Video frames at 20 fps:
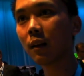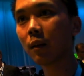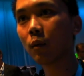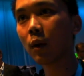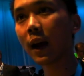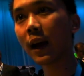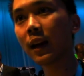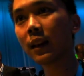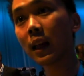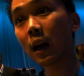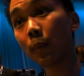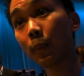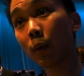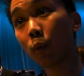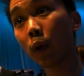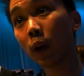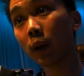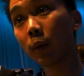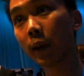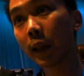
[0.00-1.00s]
right? That would be
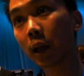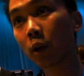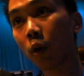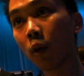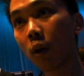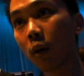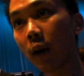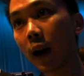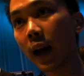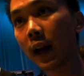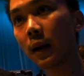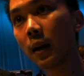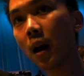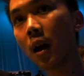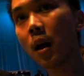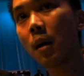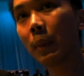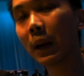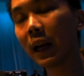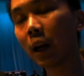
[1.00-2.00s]
really, really cool, right?
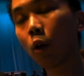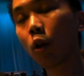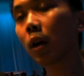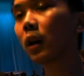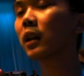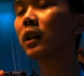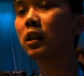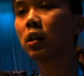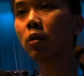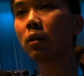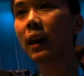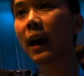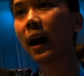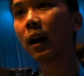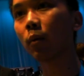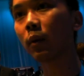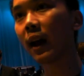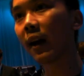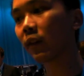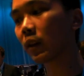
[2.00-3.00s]
But in order to do
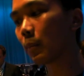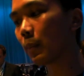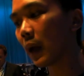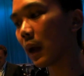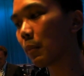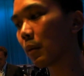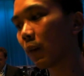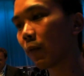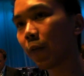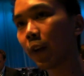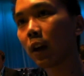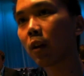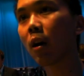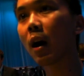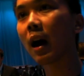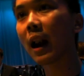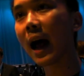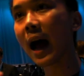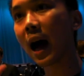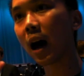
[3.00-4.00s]
that, we have to be able to figure
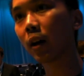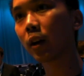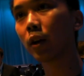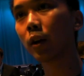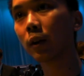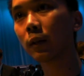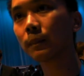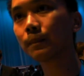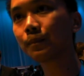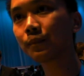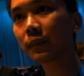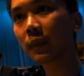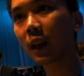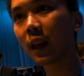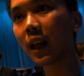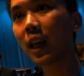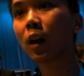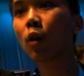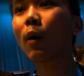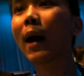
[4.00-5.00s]
out how
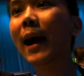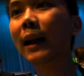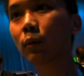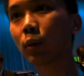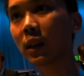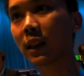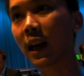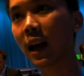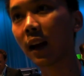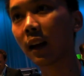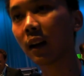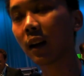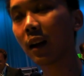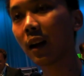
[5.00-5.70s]
to interact with that.